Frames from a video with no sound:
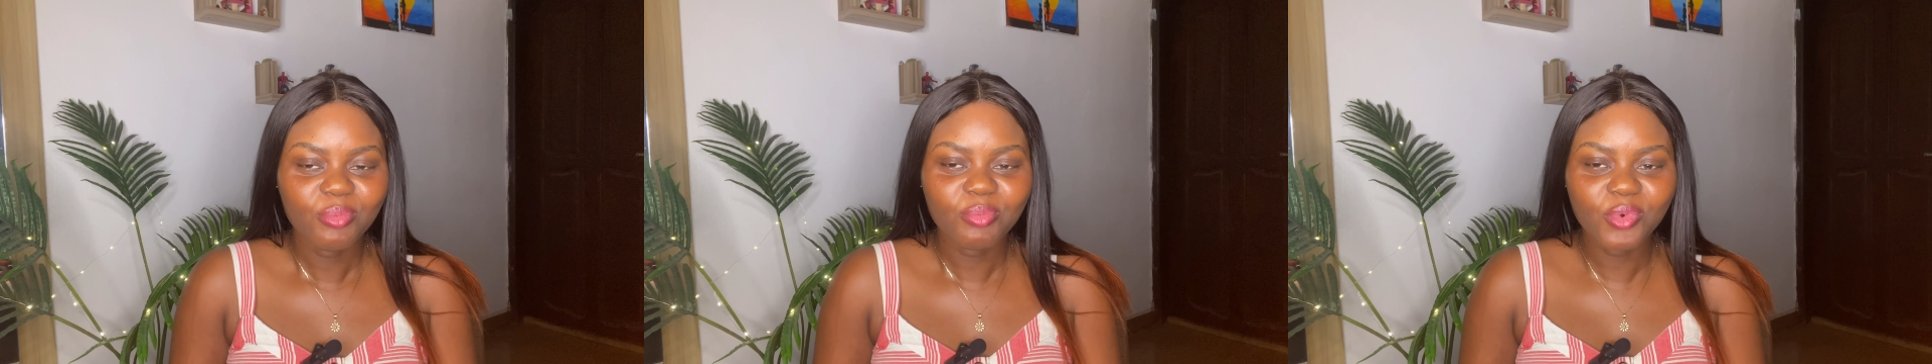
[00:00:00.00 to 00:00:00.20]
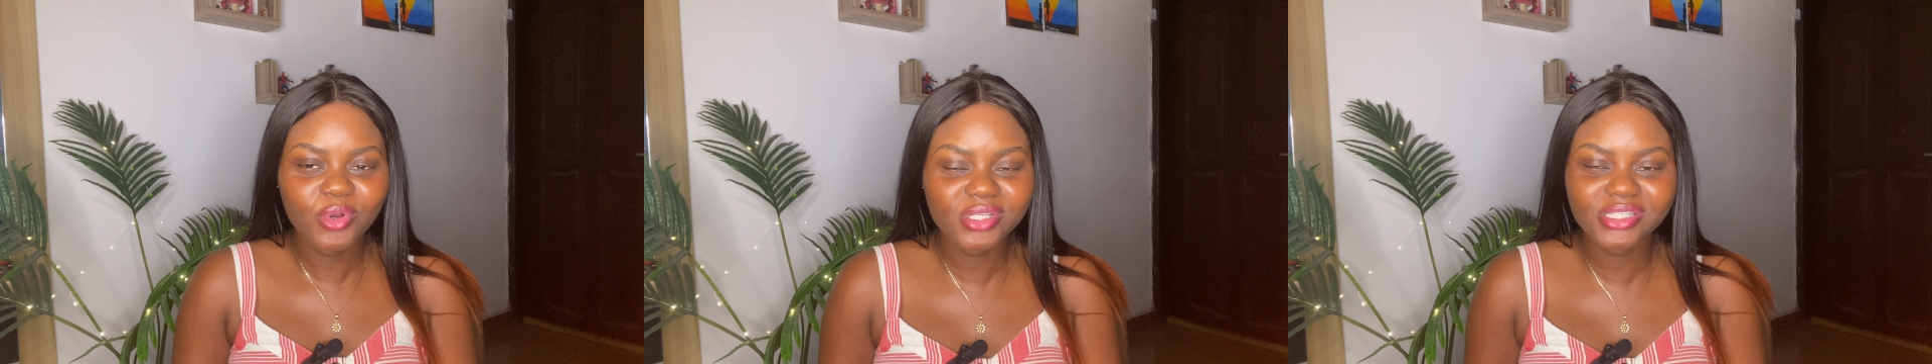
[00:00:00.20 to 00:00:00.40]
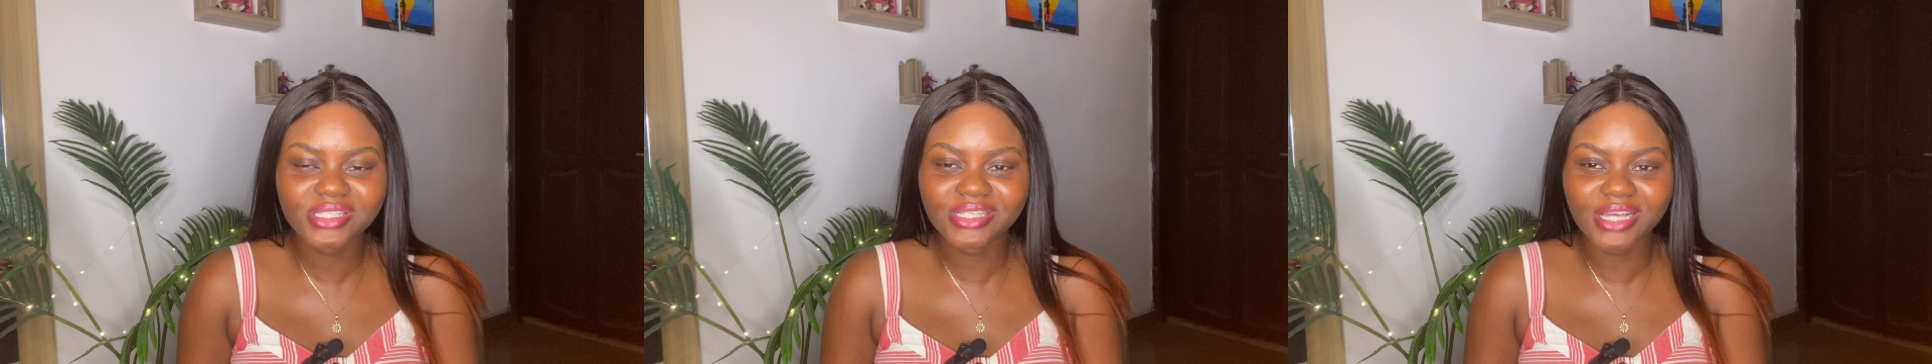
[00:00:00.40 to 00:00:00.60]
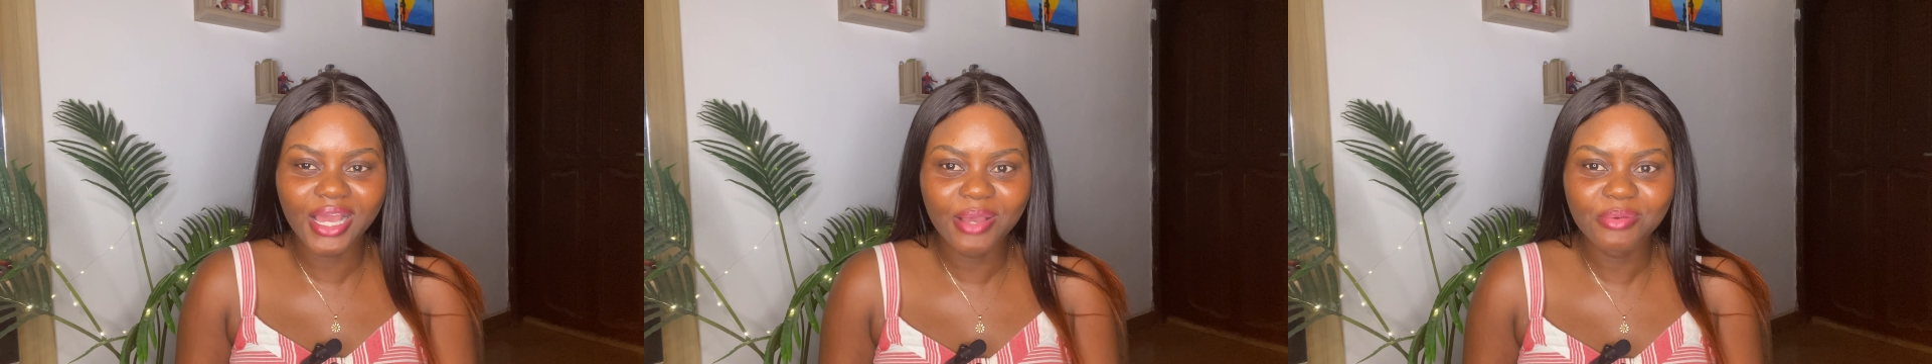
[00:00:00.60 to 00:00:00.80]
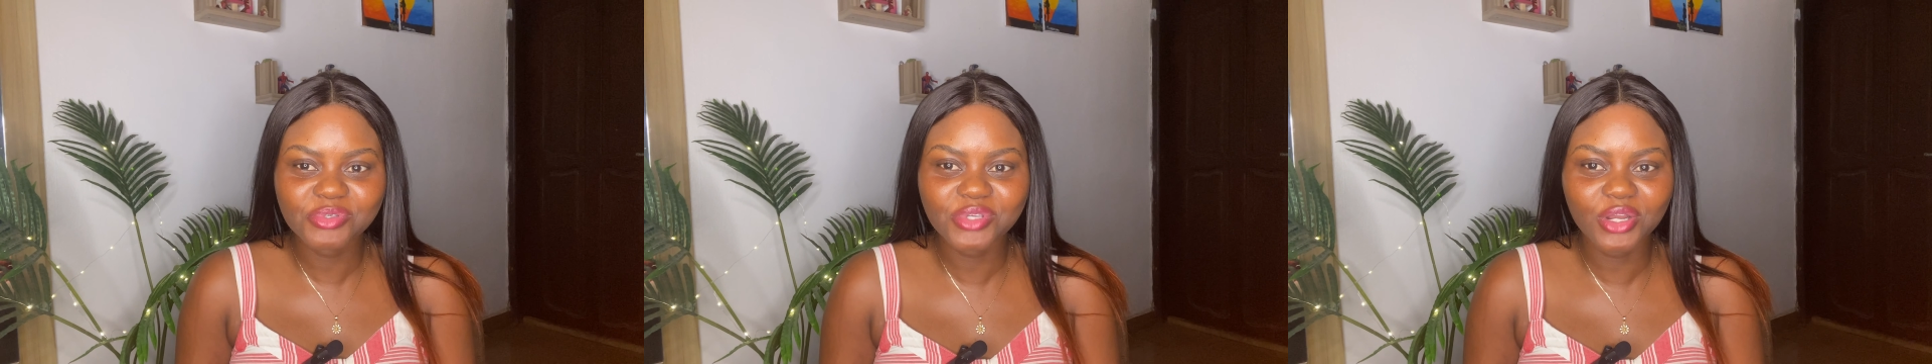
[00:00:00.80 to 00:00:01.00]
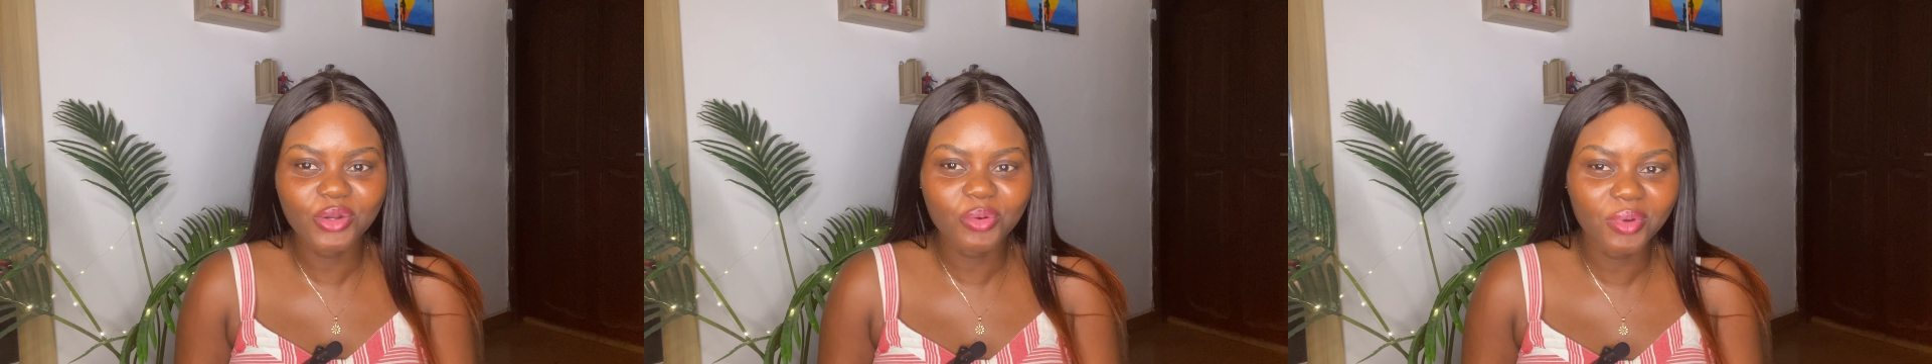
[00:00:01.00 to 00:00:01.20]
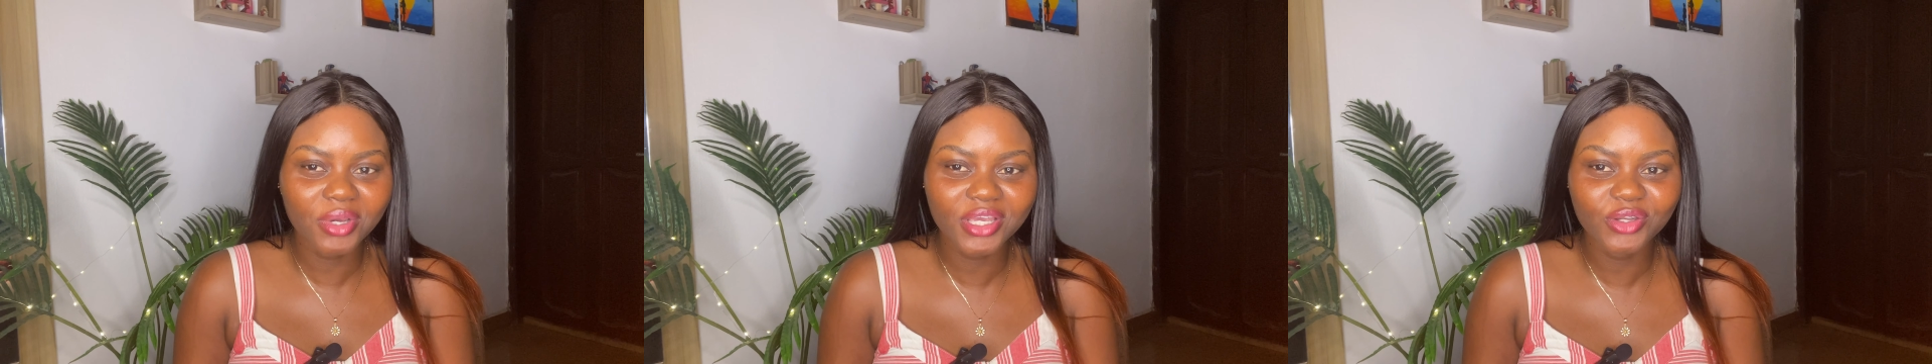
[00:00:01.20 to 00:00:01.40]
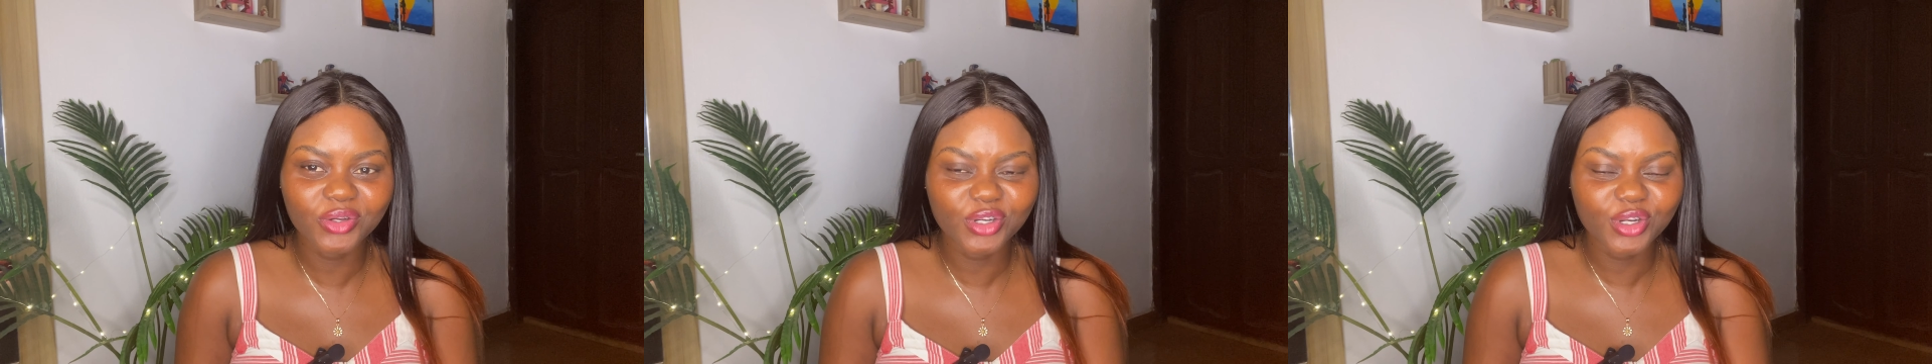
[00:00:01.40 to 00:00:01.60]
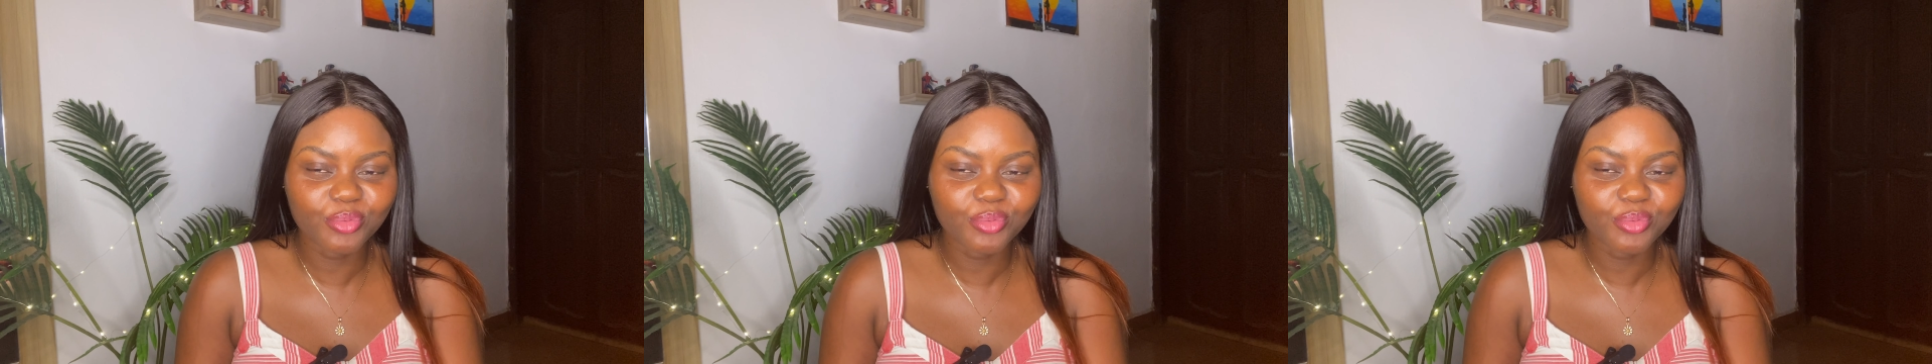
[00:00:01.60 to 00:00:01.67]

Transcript: most times you're not working on